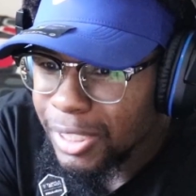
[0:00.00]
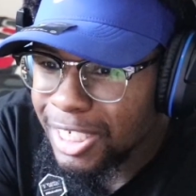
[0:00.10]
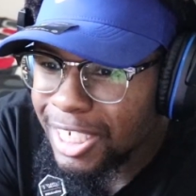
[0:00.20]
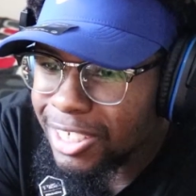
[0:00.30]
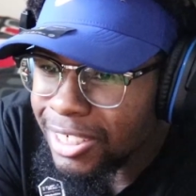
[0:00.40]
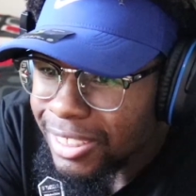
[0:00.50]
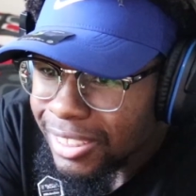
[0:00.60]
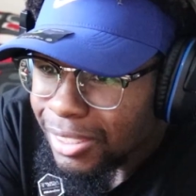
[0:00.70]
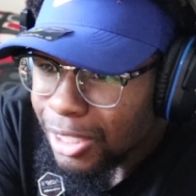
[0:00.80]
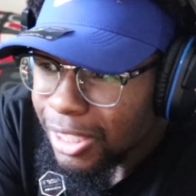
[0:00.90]
The sister?
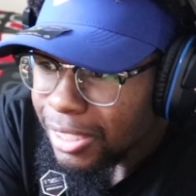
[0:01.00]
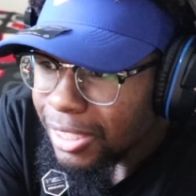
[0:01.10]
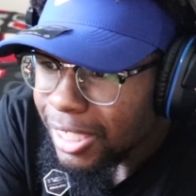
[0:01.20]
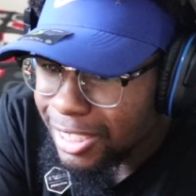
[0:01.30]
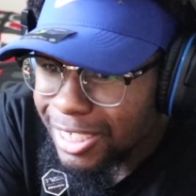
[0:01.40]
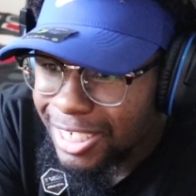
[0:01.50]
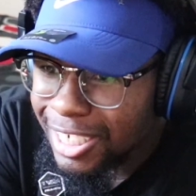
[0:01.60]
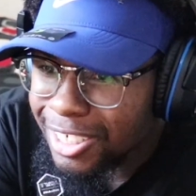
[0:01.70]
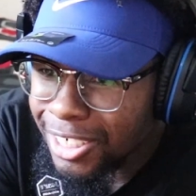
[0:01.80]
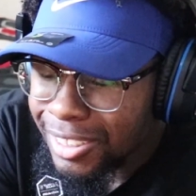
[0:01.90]
Is it the
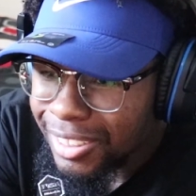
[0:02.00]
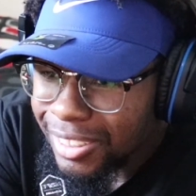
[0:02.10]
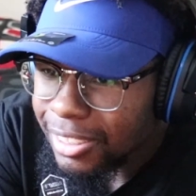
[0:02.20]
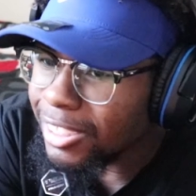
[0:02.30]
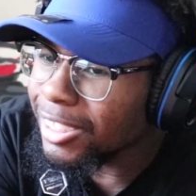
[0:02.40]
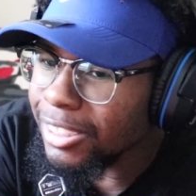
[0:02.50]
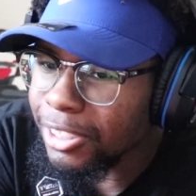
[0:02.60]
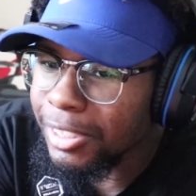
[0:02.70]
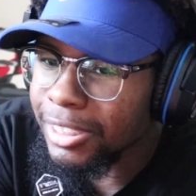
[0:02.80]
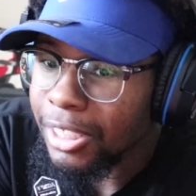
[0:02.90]
sister? It's the sister,
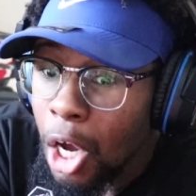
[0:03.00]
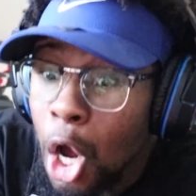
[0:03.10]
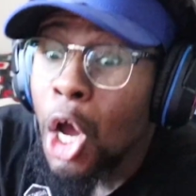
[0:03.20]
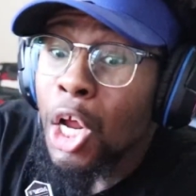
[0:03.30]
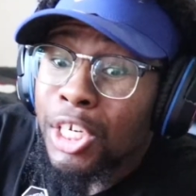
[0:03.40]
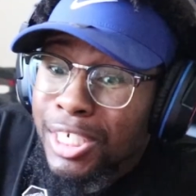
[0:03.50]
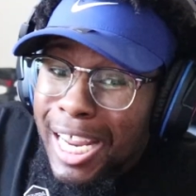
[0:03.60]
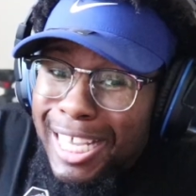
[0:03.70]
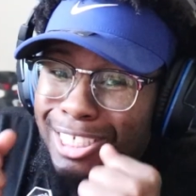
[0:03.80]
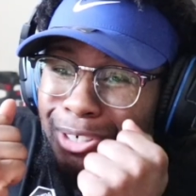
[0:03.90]
isn't it?
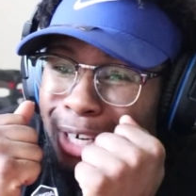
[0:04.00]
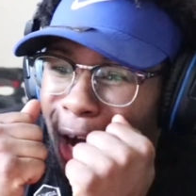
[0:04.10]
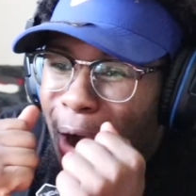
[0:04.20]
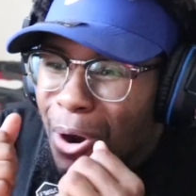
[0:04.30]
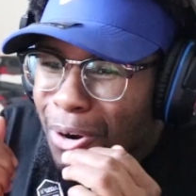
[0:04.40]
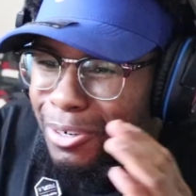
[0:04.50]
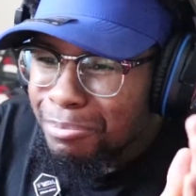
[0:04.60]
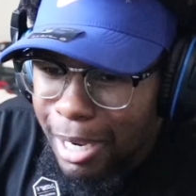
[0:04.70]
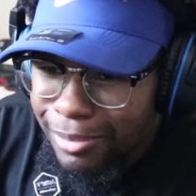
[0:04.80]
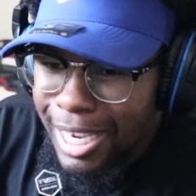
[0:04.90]
Nezuko!
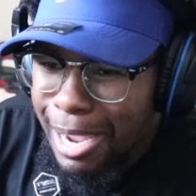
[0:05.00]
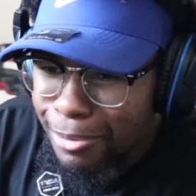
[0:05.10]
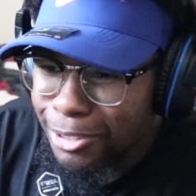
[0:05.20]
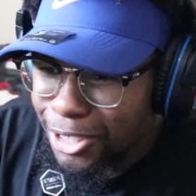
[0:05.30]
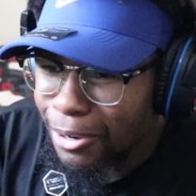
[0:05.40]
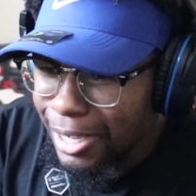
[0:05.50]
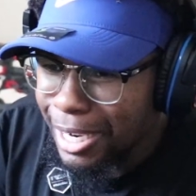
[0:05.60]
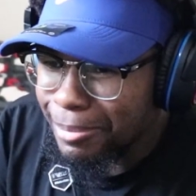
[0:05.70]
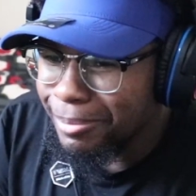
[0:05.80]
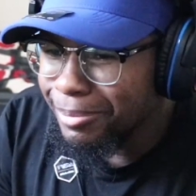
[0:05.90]
About time you showed
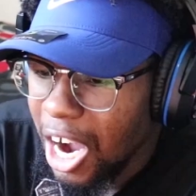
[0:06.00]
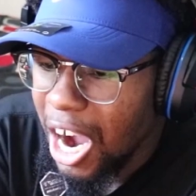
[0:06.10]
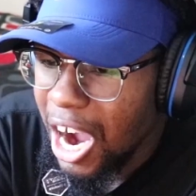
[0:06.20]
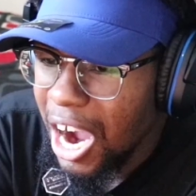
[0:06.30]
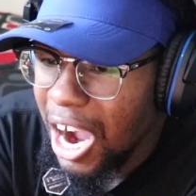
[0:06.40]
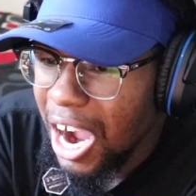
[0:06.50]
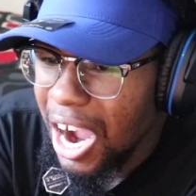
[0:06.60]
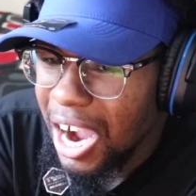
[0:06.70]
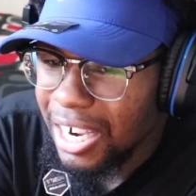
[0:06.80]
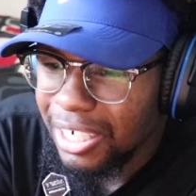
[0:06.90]
up.
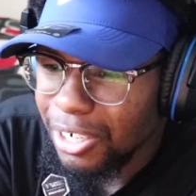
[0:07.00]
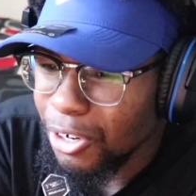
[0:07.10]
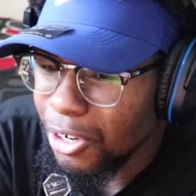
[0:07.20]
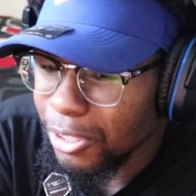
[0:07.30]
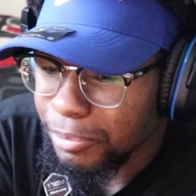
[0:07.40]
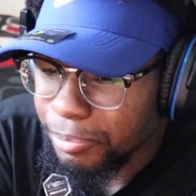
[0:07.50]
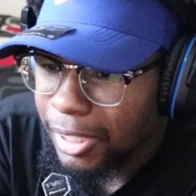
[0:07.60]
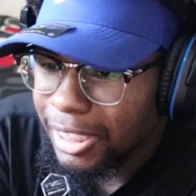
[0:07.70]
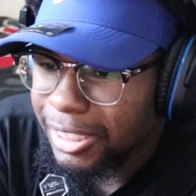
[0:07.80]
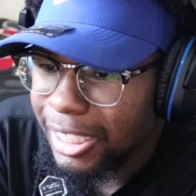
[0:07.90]
Ah, her arm.
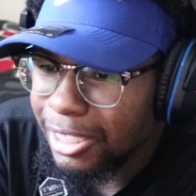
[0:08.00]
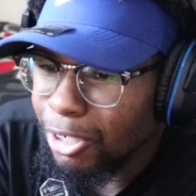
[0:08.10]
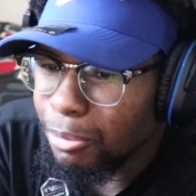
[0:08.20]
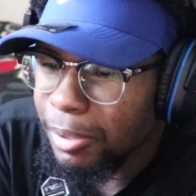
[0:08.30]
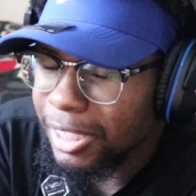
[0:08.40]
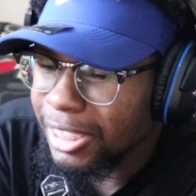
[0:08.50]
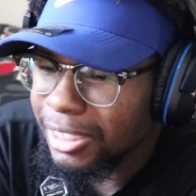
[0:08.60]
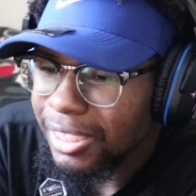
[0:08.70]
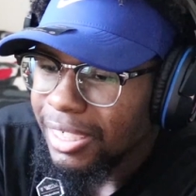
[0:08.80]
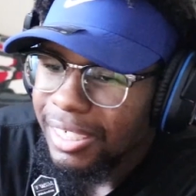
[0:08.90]
Bro, just let it go, bro.
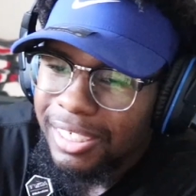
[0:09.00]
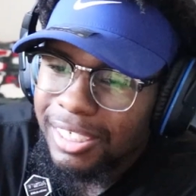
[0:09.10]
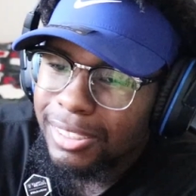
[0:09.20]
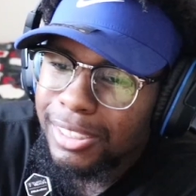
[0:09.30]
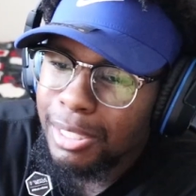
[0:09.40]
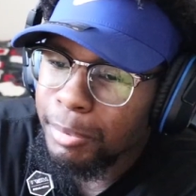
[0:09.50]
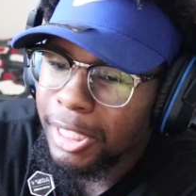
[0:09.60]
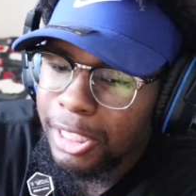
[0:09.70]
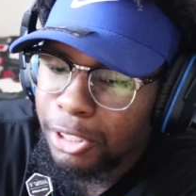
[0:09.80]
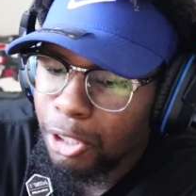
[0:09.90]
She's a demon.
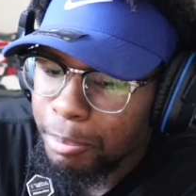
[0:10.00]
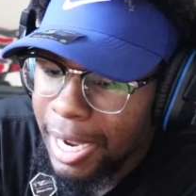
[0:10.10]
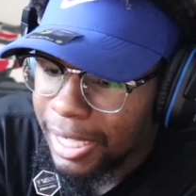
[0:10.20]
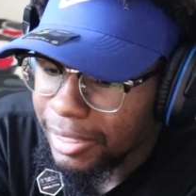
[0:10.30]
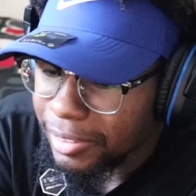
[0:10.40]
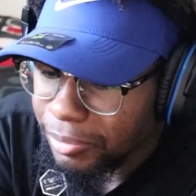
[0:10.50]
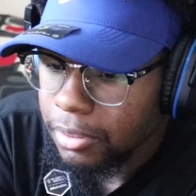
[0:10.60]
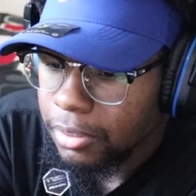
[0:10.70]
It'll grow back.